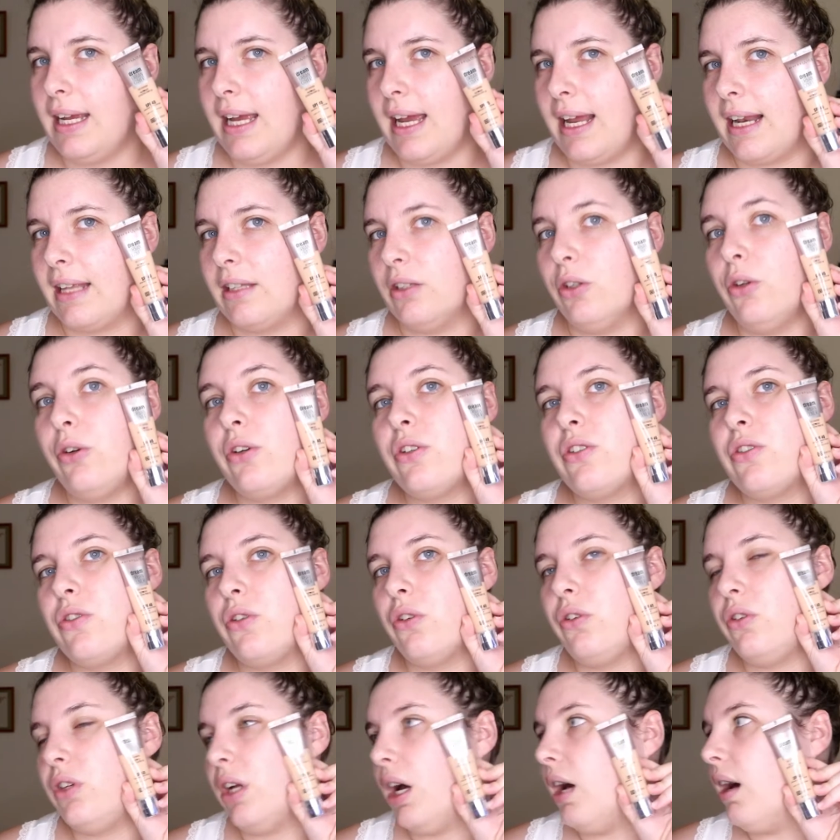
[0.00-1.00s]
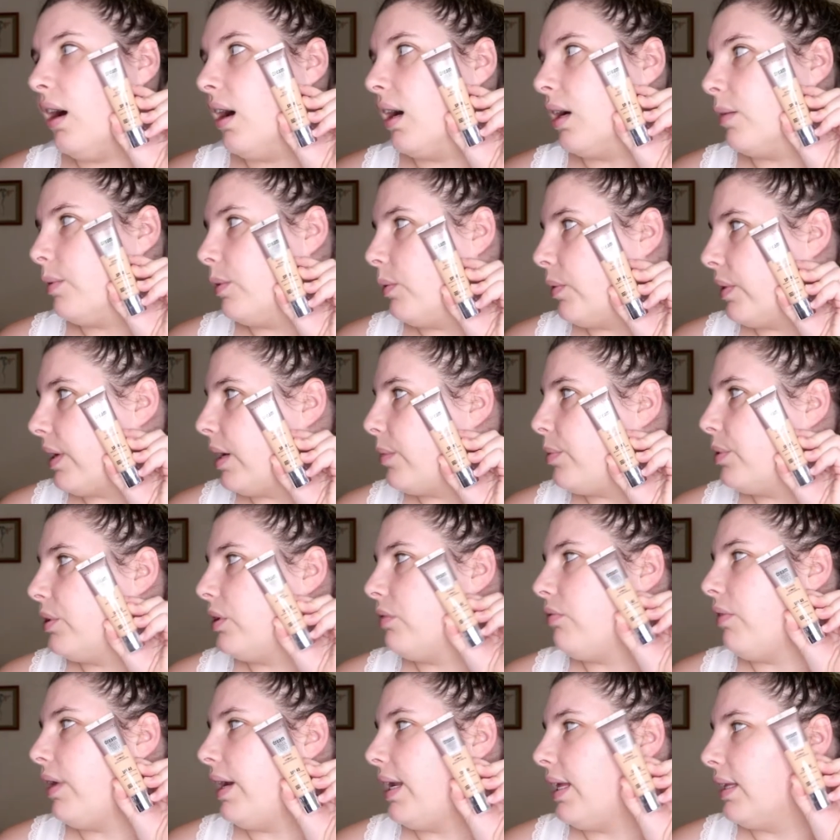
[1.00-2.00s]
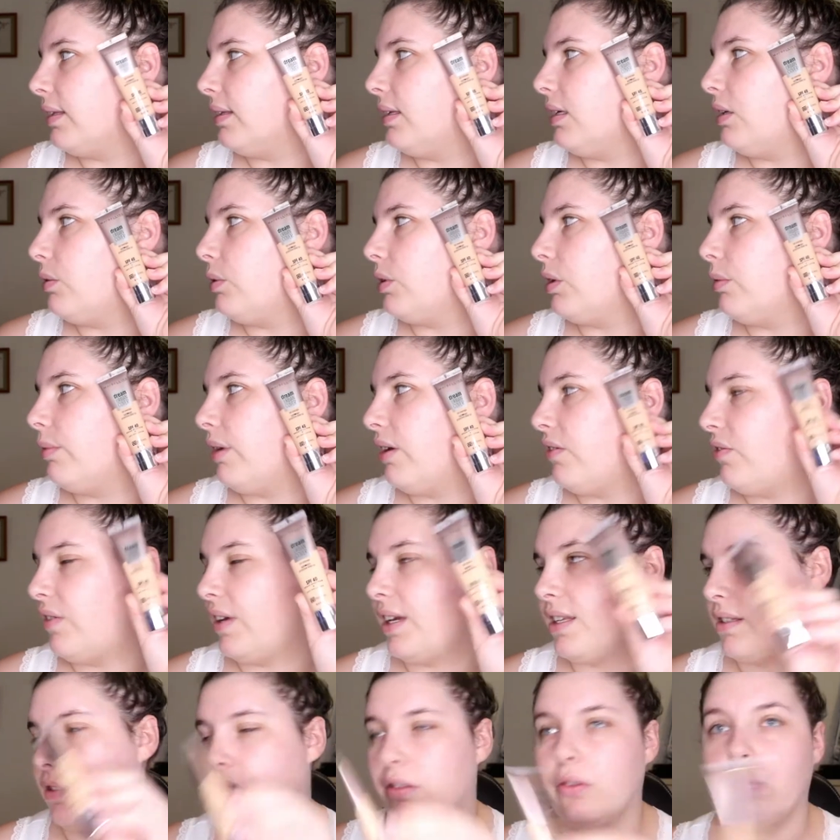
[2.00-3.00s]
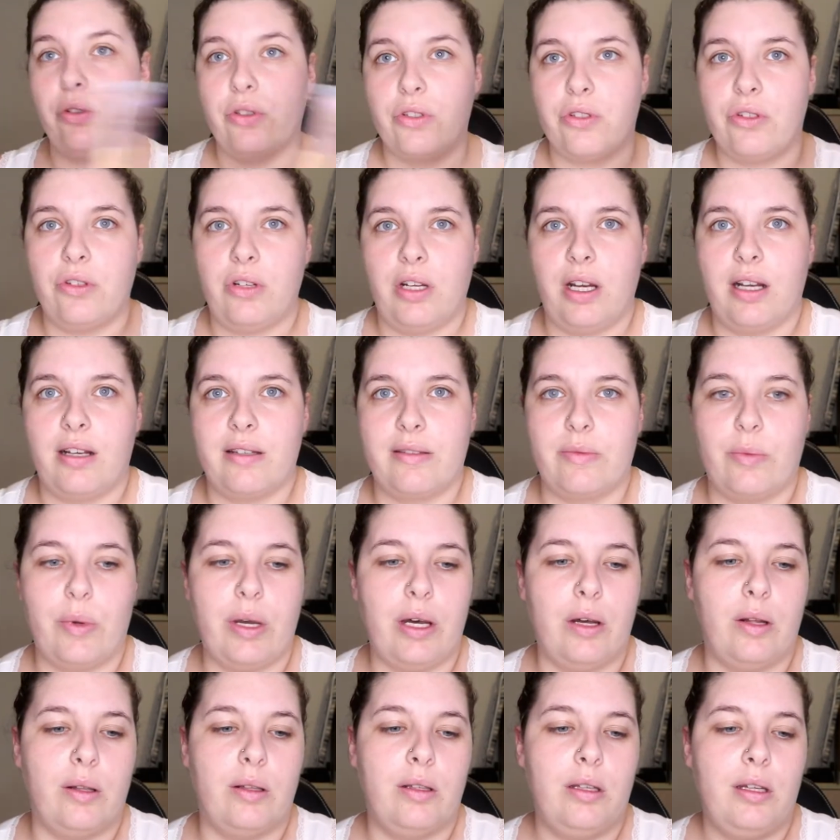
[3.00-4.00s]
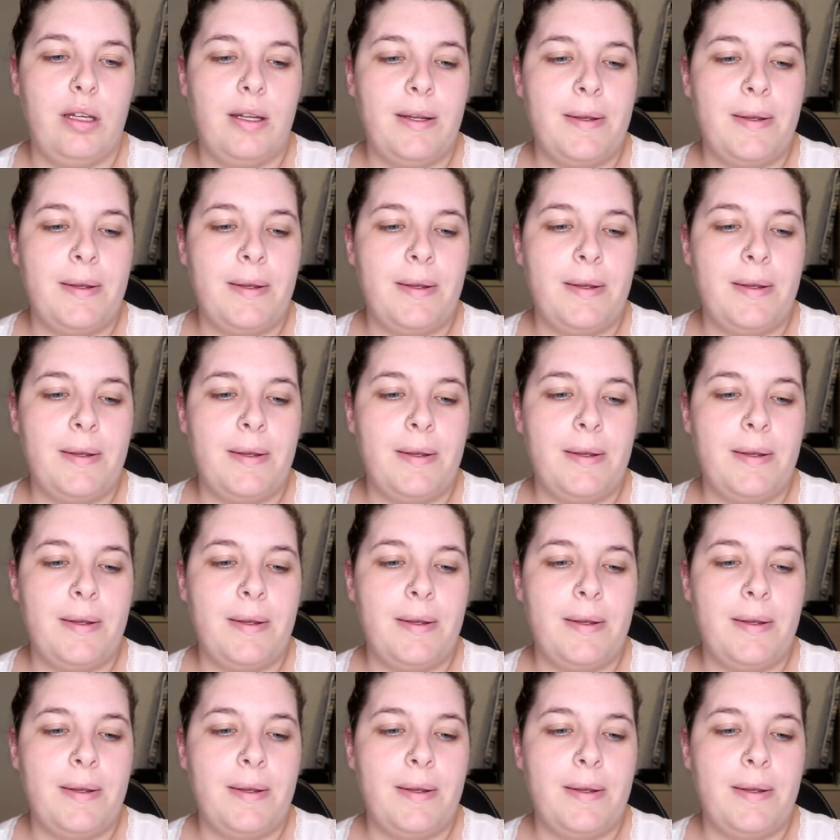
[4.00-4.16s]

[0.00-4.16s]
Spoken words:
And it looks too dark, but when I put the Radiant Liquid on my face, it looks too dark as well.